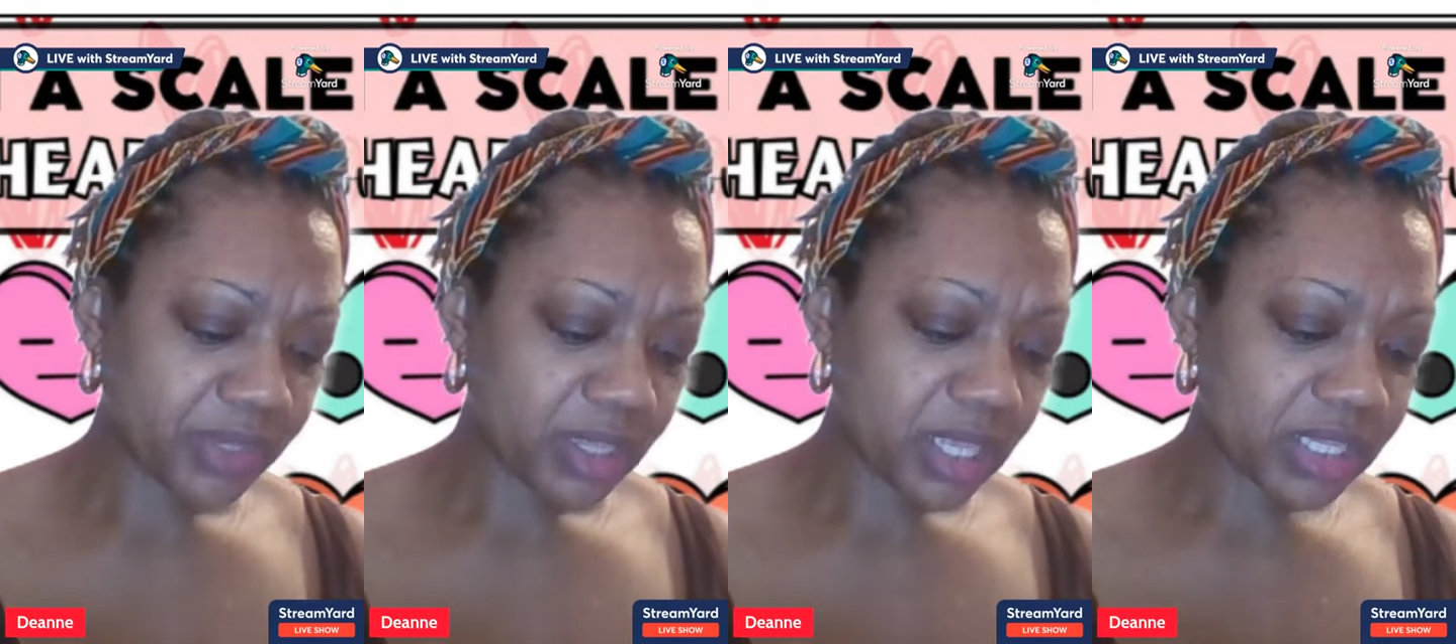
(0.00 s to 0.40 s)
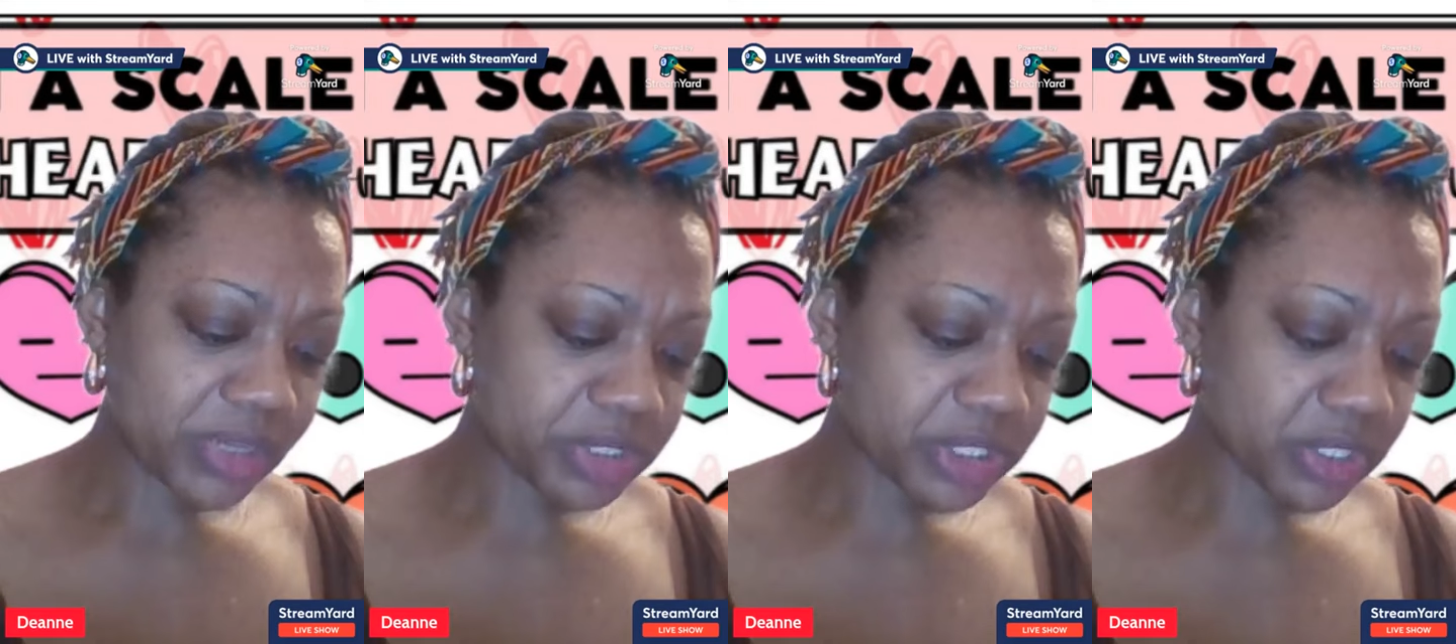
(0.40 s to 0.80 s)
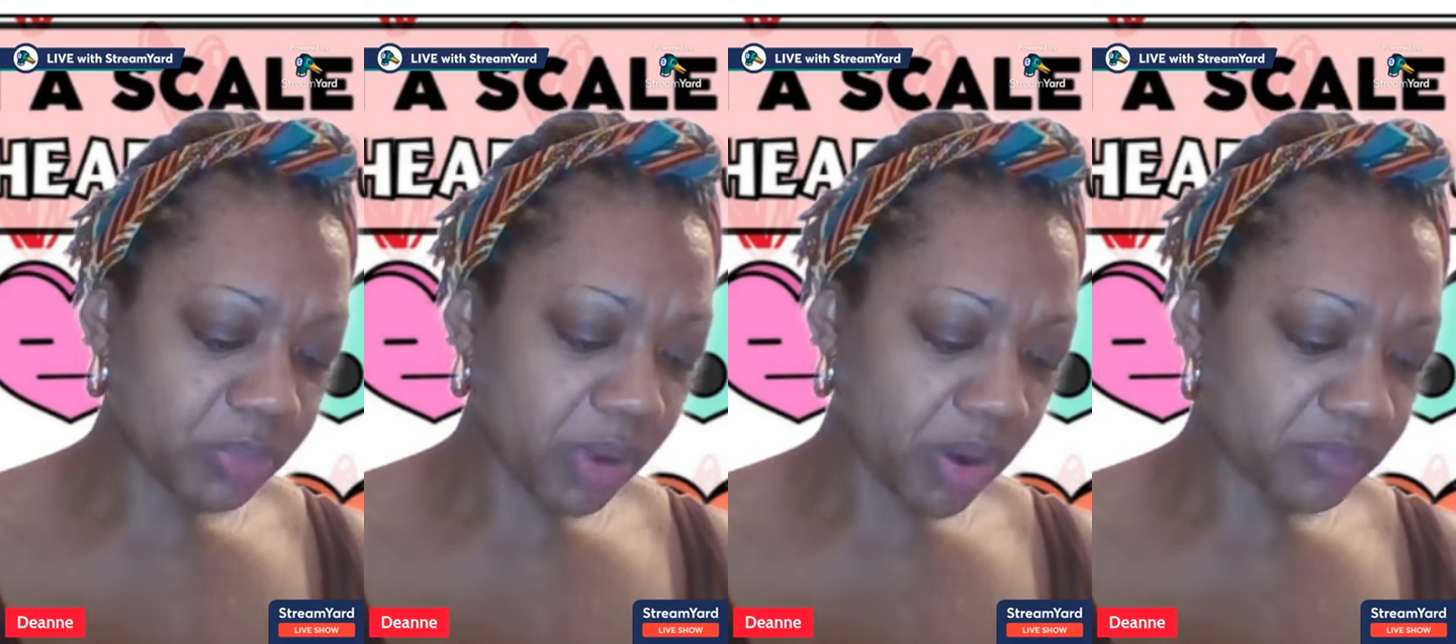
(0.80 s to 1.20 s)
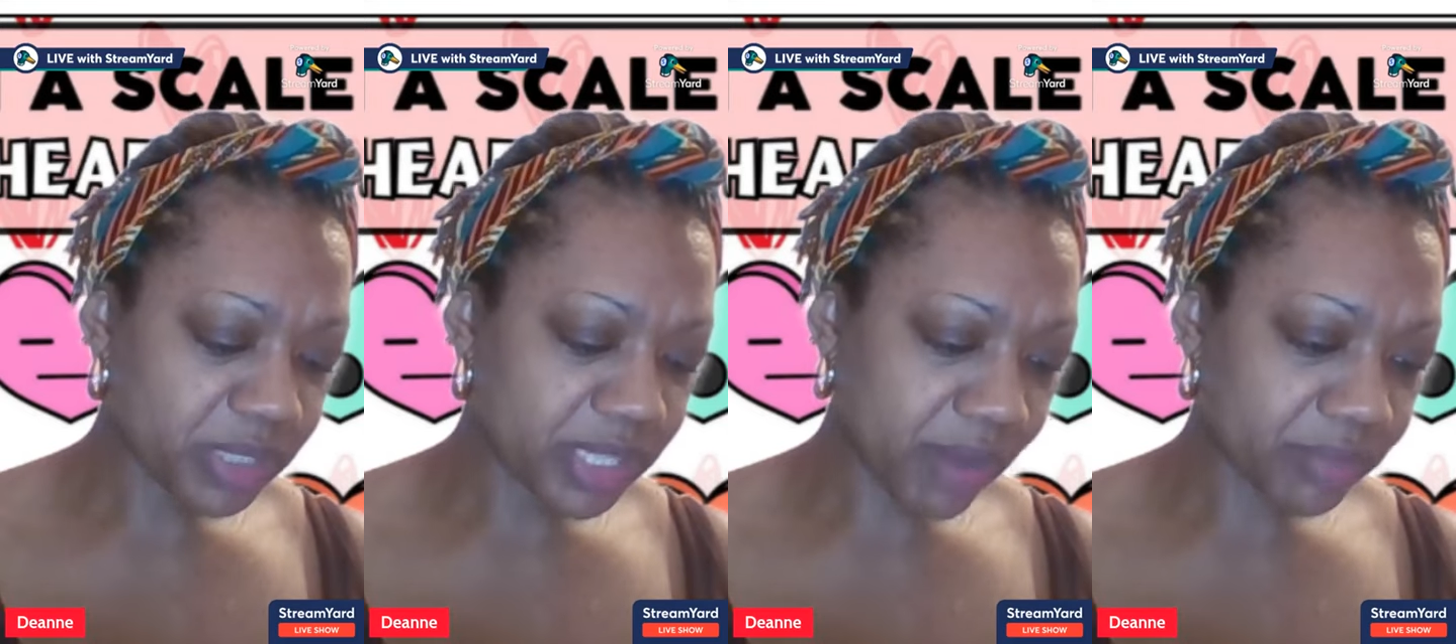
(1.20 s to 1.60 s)
there's still a part of me
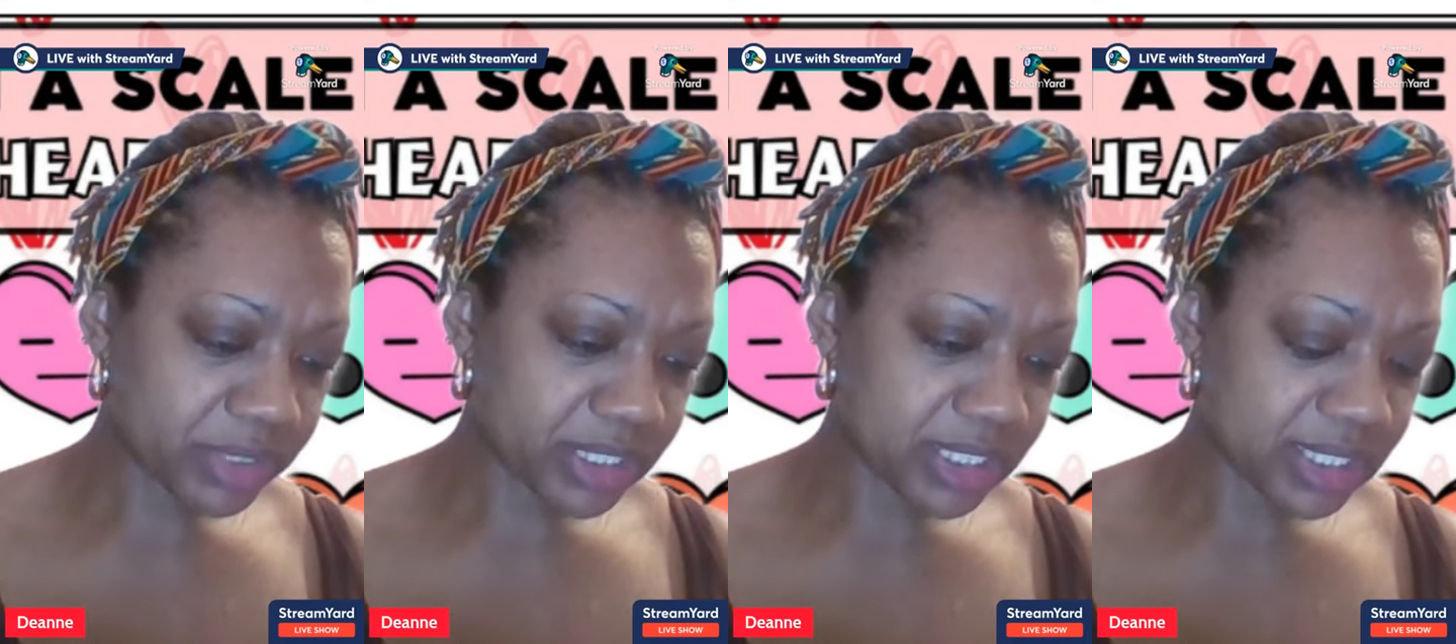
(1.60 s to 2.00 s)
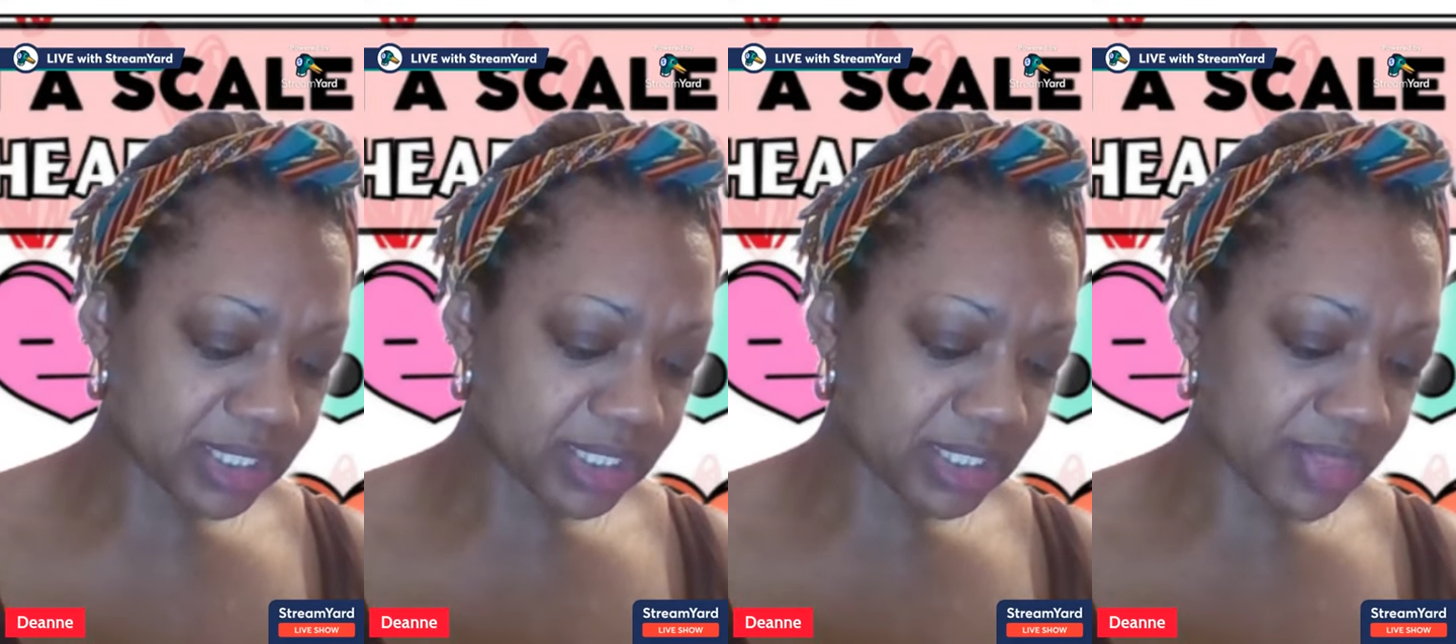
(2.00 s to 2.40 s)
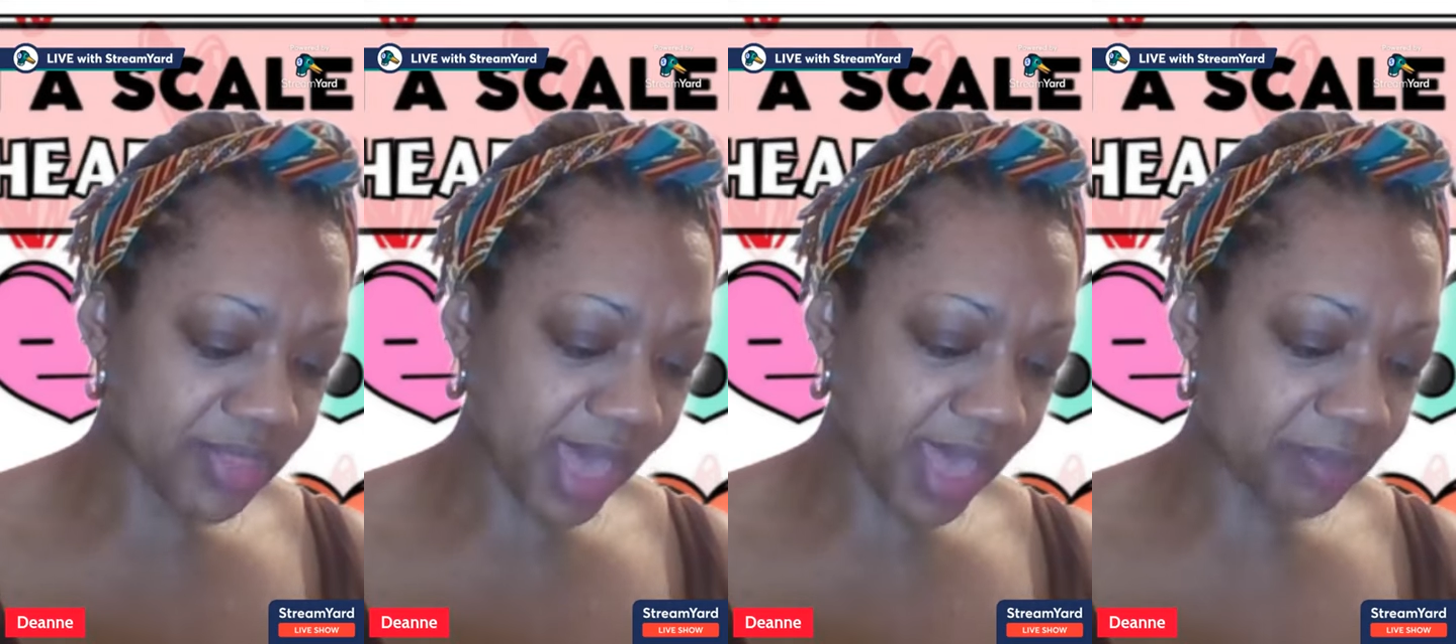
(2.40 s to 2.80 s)
that resists that,